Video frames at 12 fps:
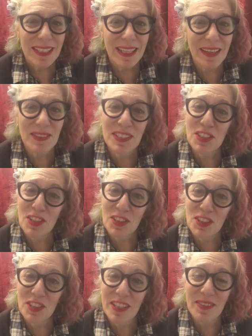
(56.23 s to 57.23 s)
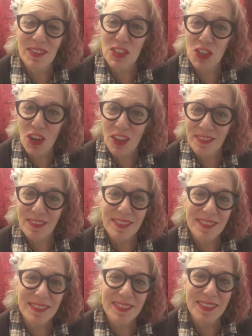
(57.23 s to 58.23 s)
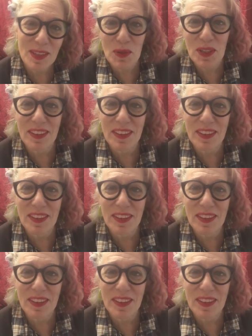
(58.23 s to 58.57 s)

give it a give it a shot see what